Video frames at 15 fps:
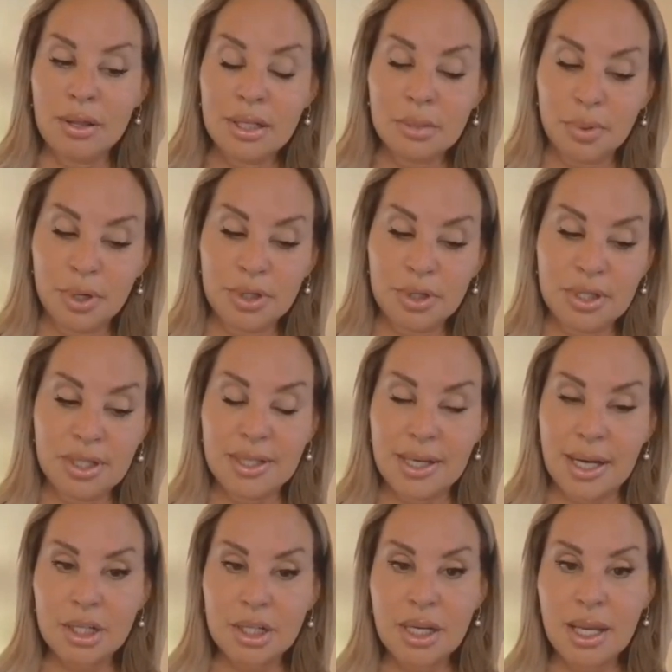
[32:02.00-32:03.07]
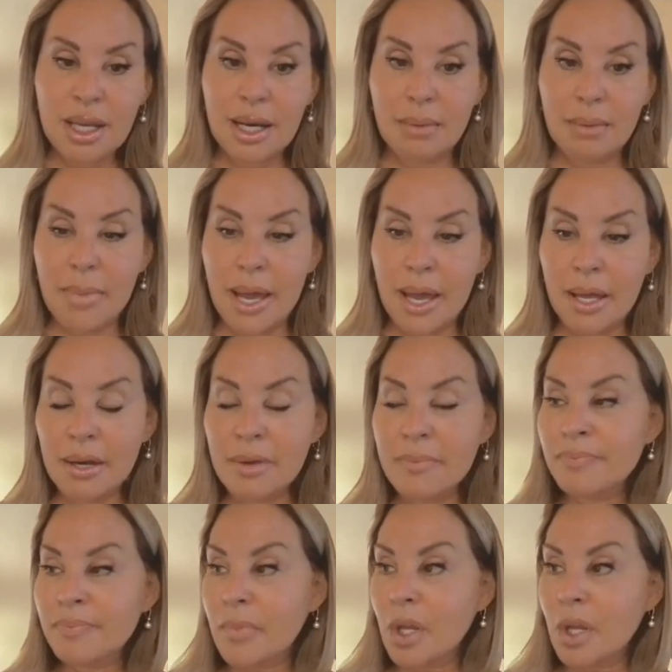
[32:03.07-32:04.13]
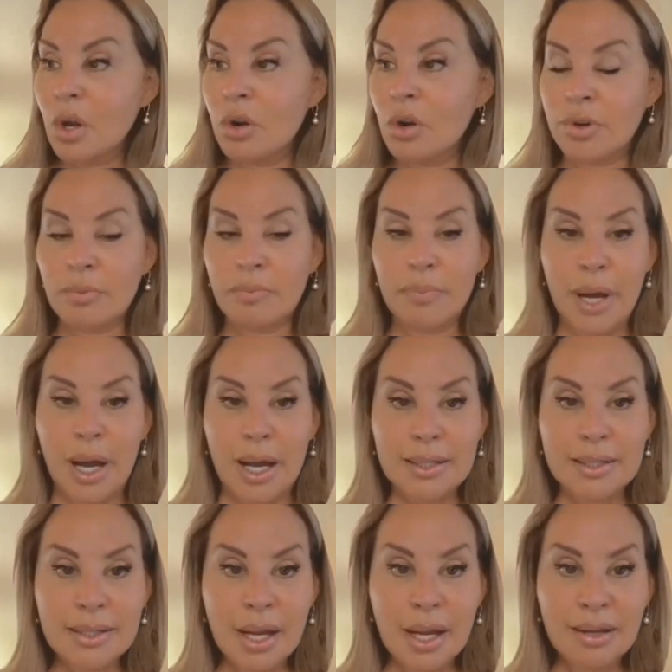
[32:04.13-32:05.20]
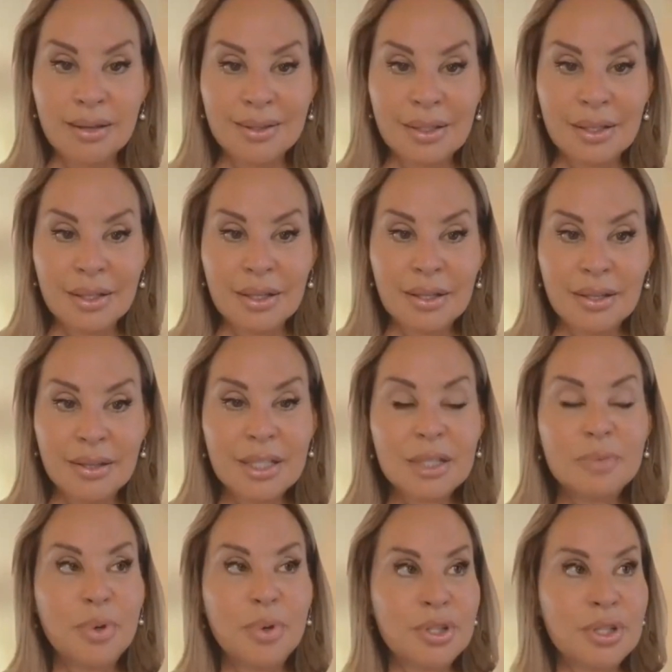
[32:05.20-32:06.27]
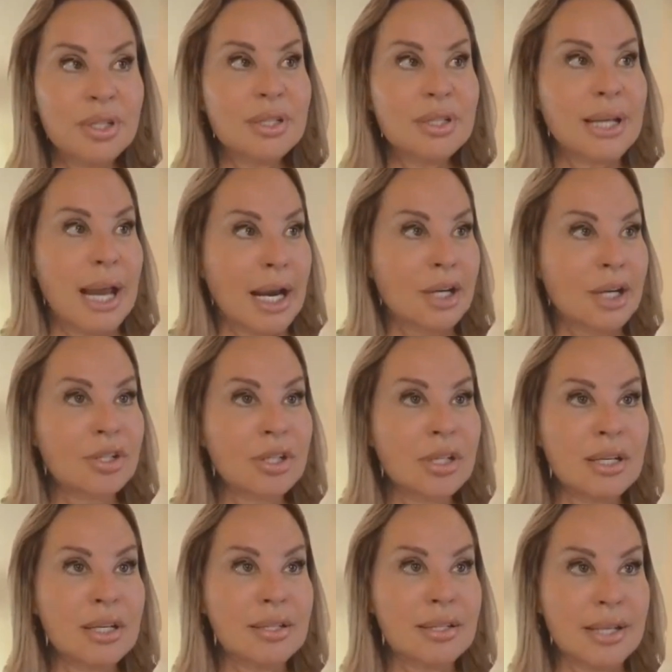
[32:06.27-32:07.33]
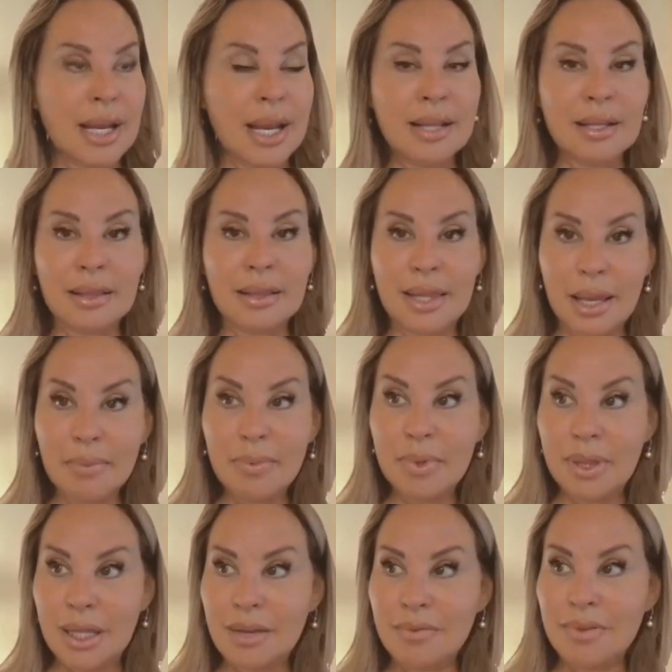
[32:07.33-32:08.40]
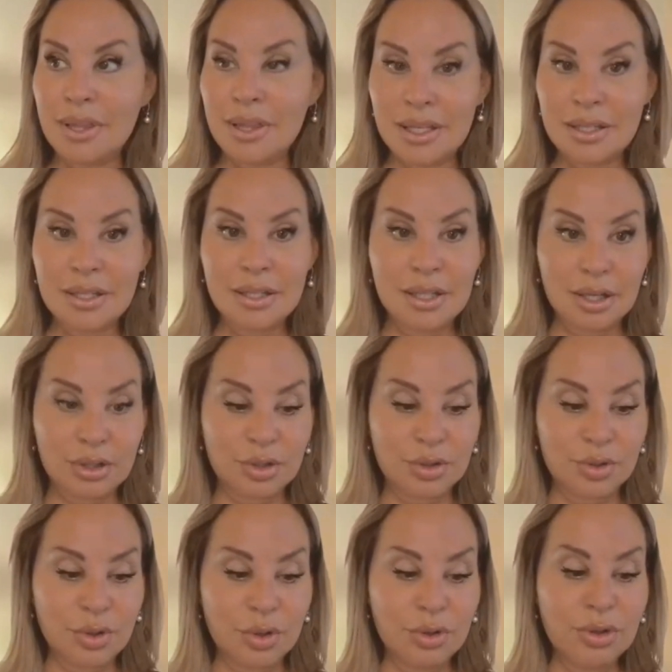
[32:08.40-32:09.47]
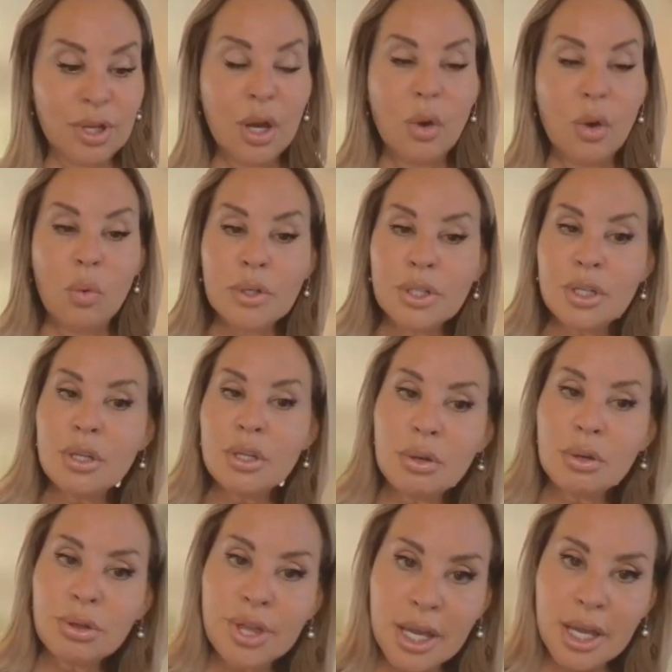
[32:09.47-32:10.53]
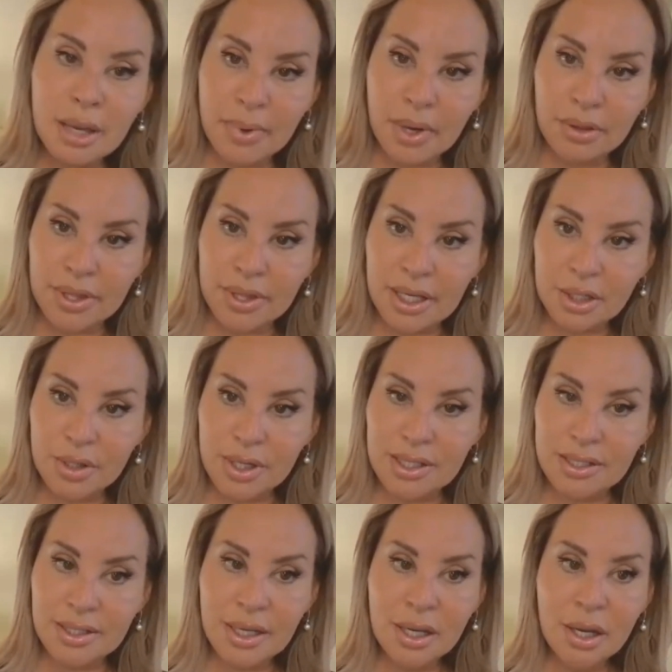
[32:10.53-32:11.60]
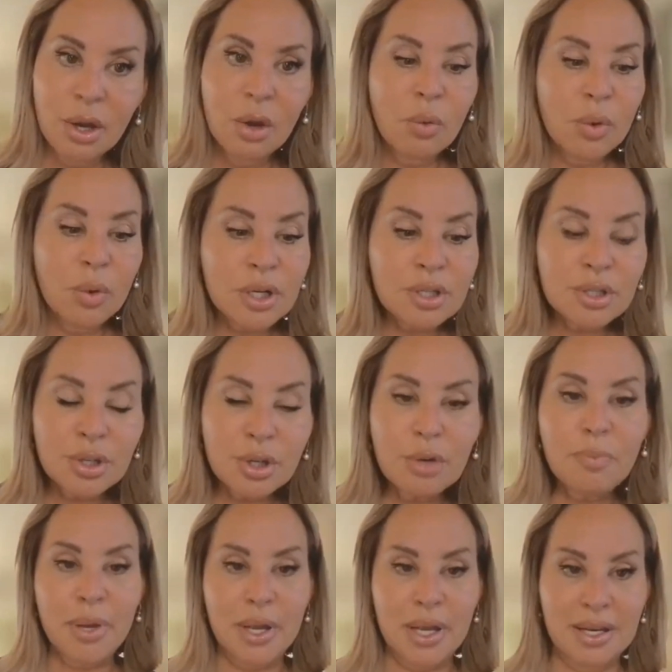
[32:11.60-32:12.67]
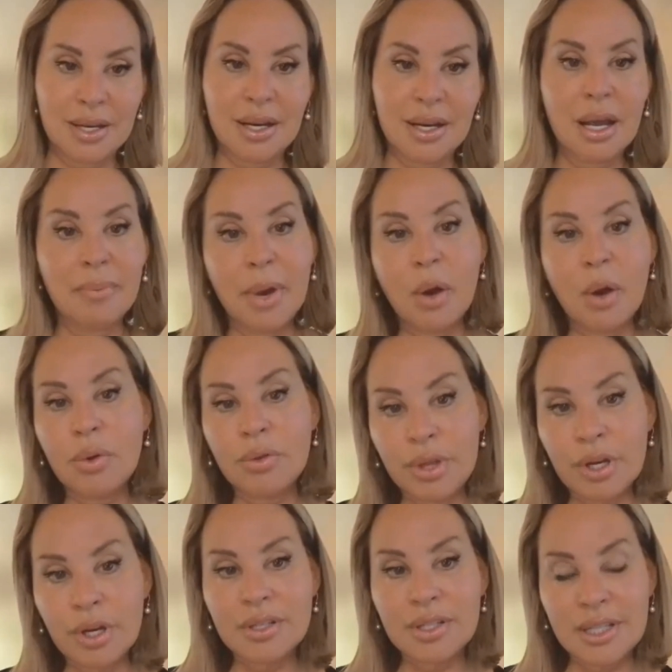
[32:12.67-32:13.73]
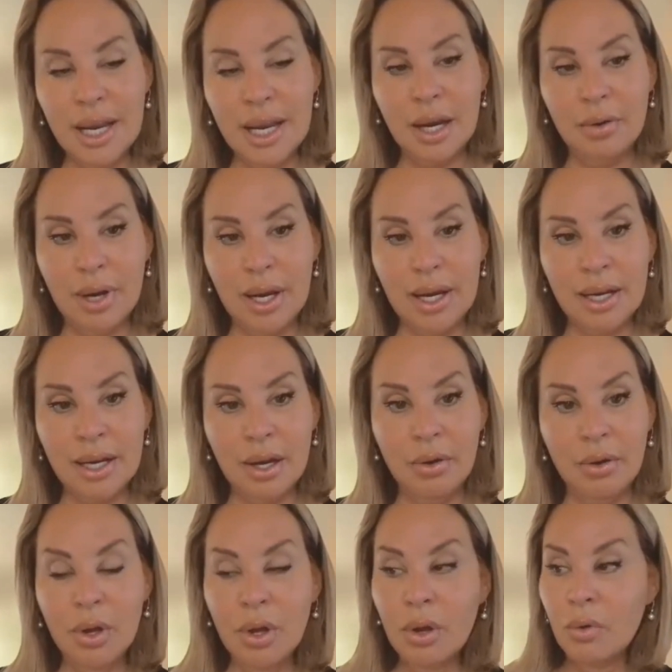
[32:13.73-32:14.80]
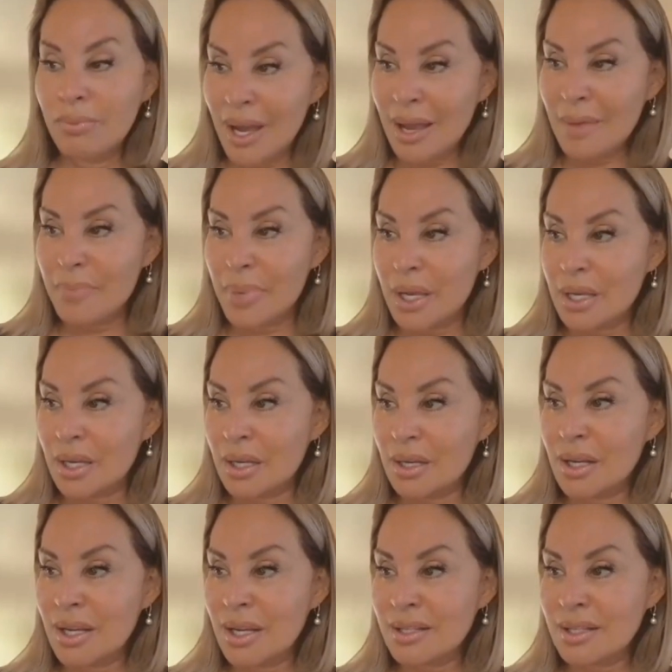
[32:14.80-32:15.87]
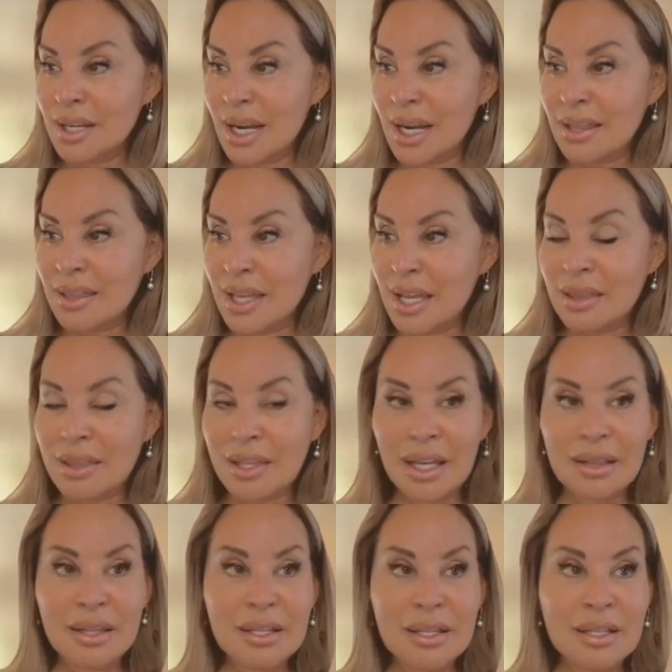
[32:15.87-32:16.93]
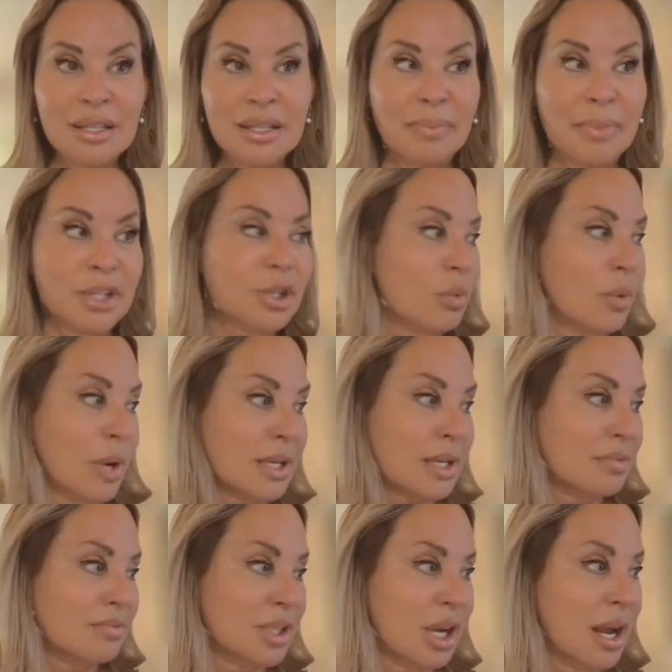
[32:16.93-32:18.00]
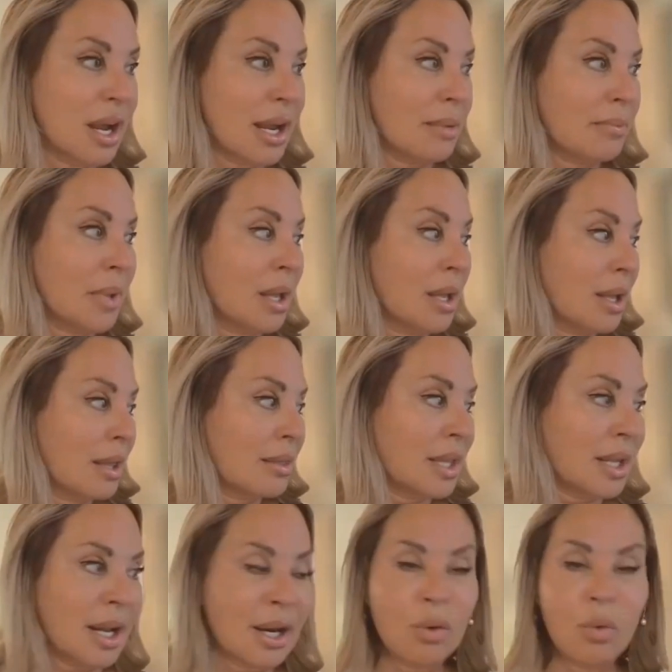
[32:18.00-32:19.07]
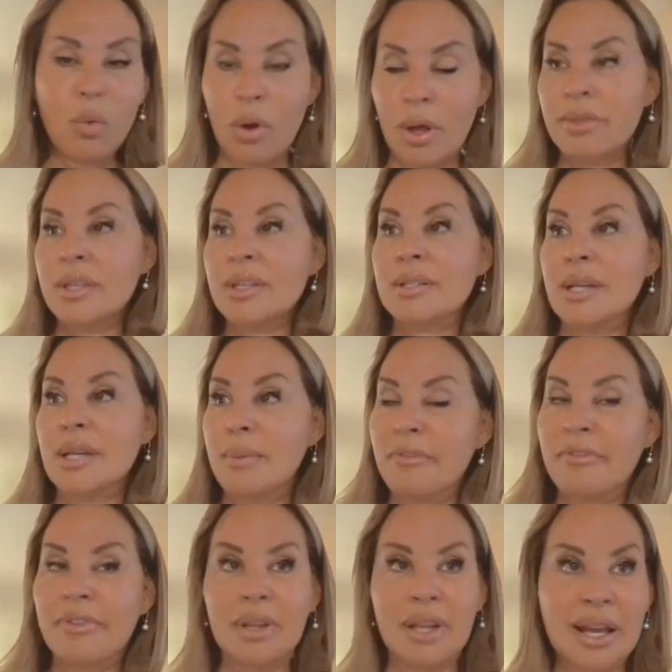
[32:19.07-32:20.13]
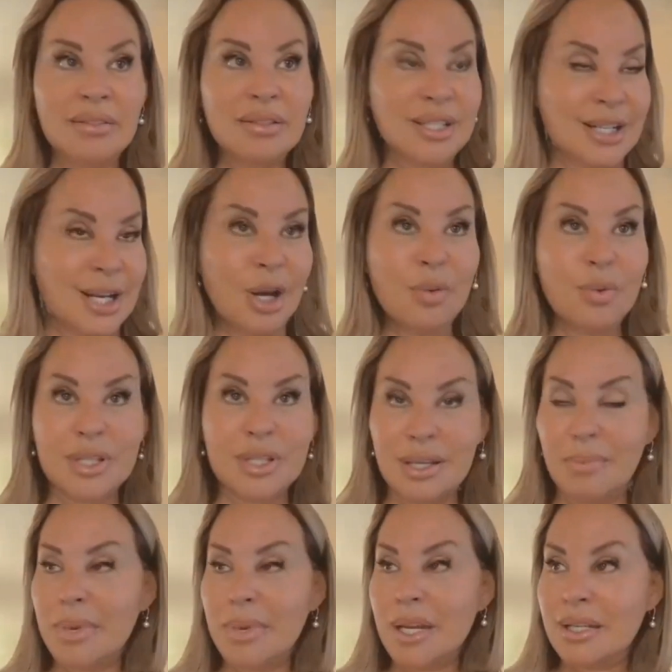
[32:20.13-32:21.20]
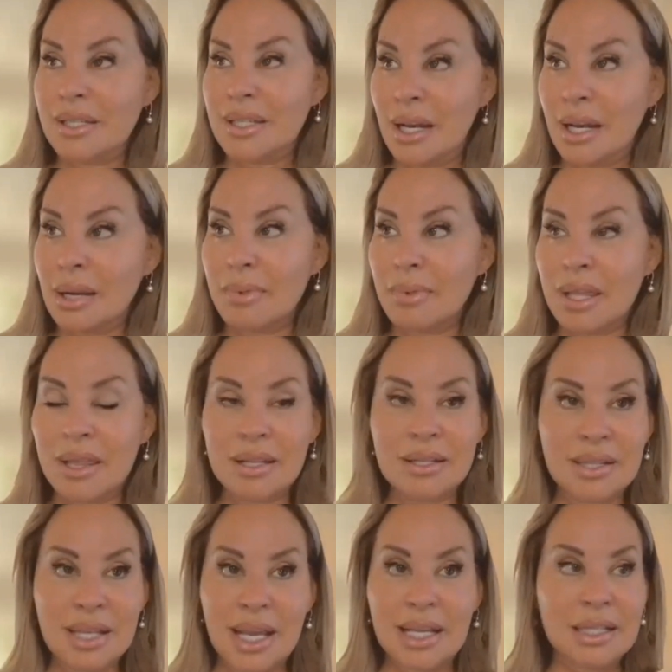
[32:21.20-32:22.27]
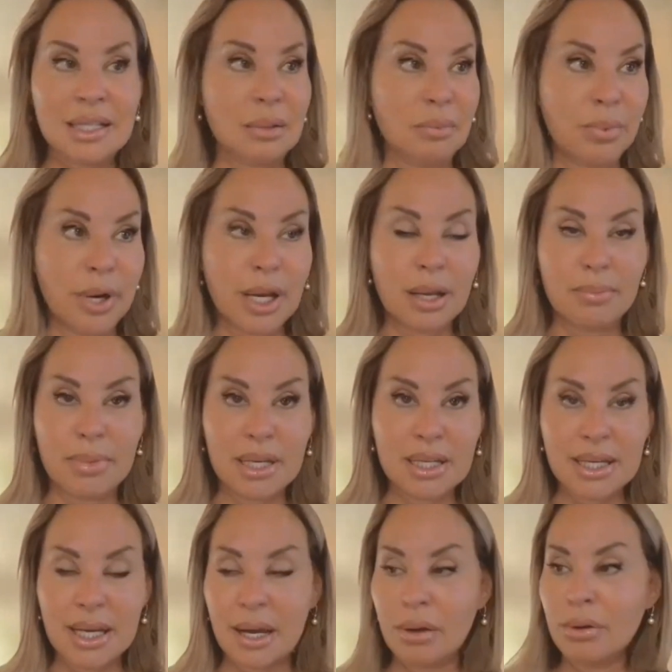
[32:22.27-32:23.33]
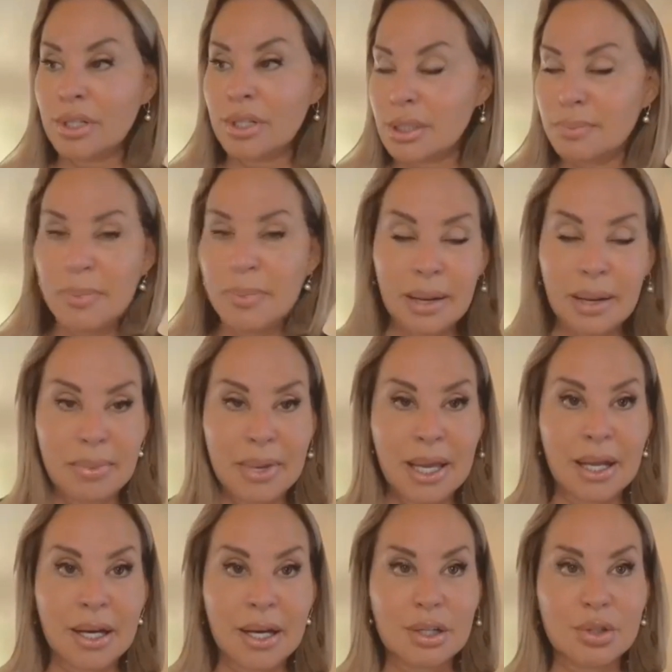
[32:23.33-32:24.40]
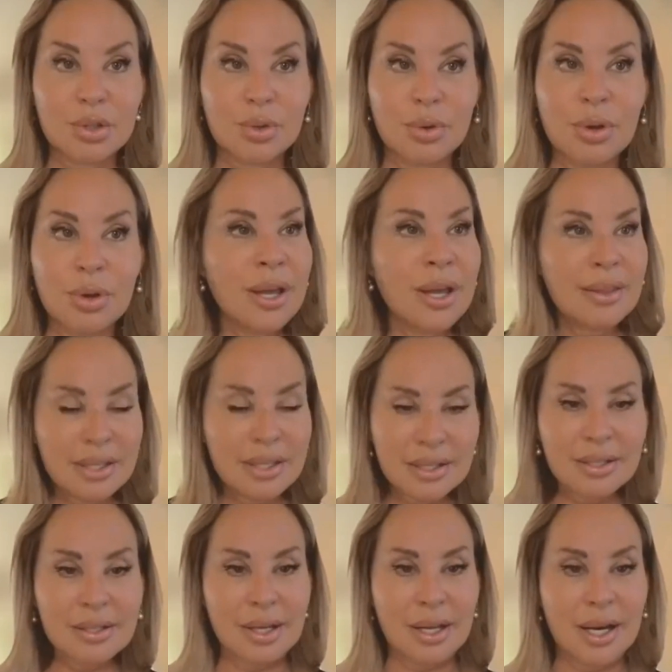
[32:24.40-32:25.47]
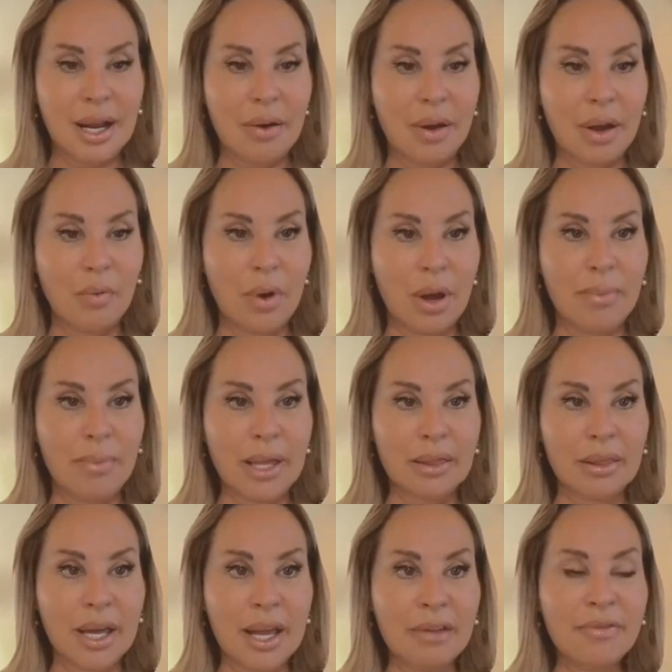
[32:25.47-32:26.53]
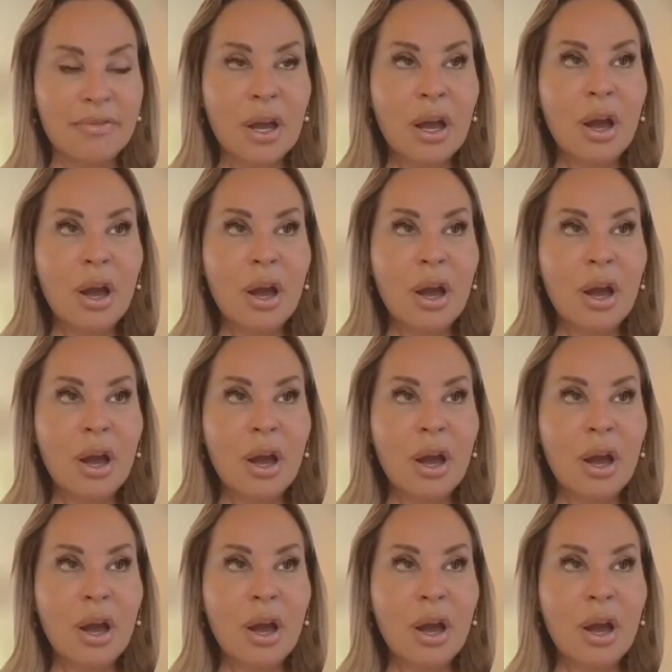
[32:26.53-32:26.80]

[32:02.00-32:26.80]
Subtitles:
This person is actually getting mad over pasta. This person is actually saying that they believe that this is their truth. What do you think about that, Tracy? What is your opinion about what they're saying right now? My opinion is that I think that this is a bunch of waste of time. That I don't want this type of a lifestyle with somebody telling me these things and bringing me down or spinning me out of control. It's just not how I want my life.